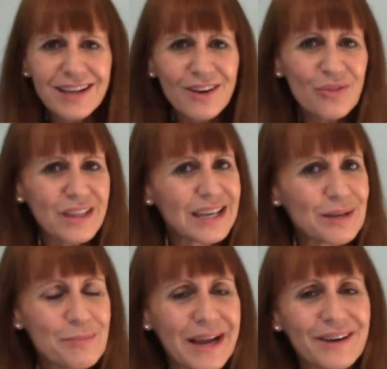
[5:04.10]
I don't think,
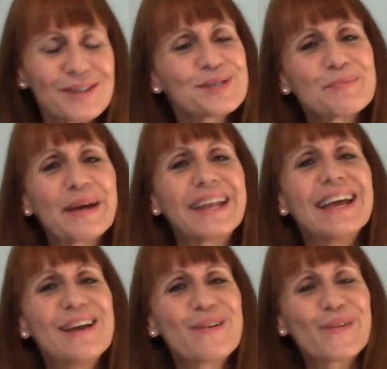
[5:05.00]
in pairs, but
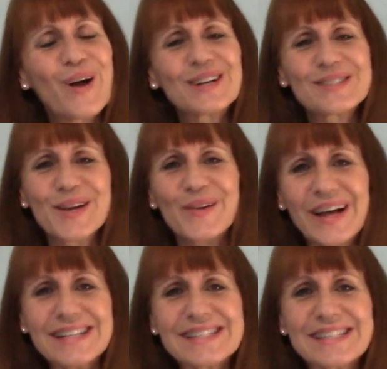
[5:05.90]
frog's a
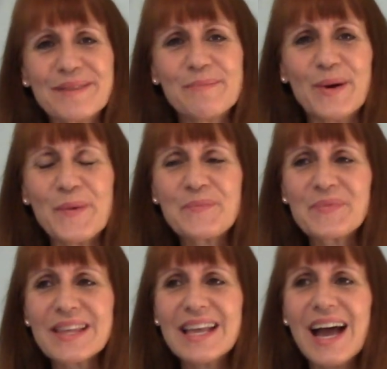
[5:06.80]
great symbol.
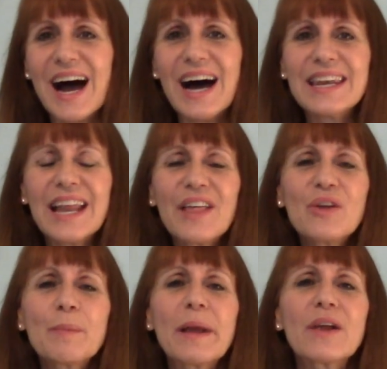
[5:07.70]

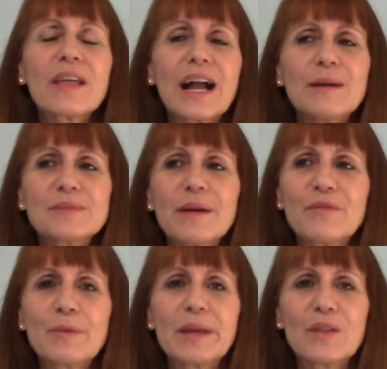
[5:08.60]
Another pair that comes
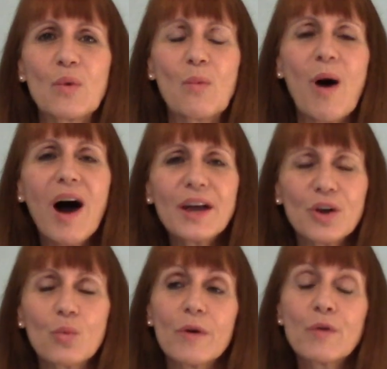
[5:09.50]
up for me in the
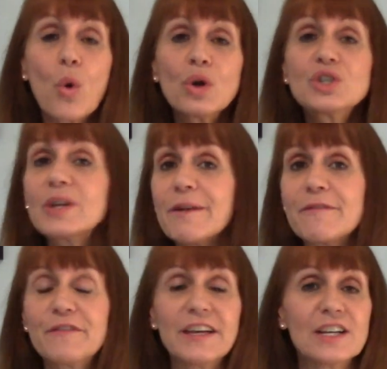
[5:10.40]
water, well, of course you could have
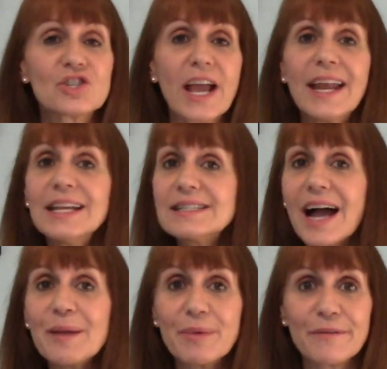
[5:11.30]
fish, any
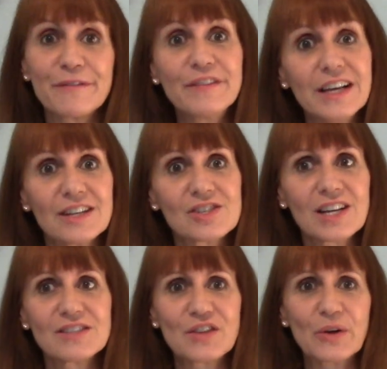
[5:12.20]
type of fish,
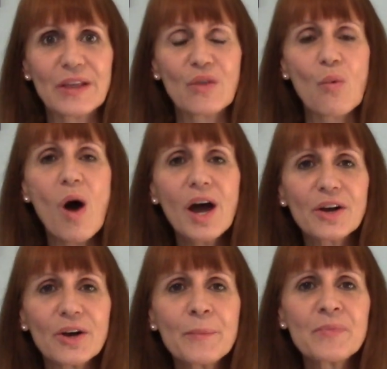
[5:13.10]
because they're in the
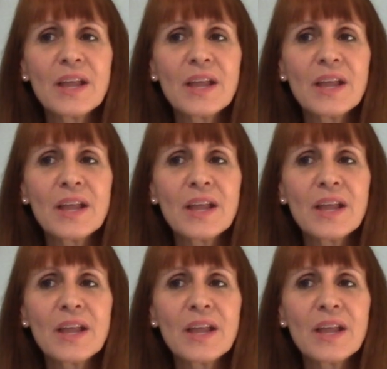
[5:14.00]
water.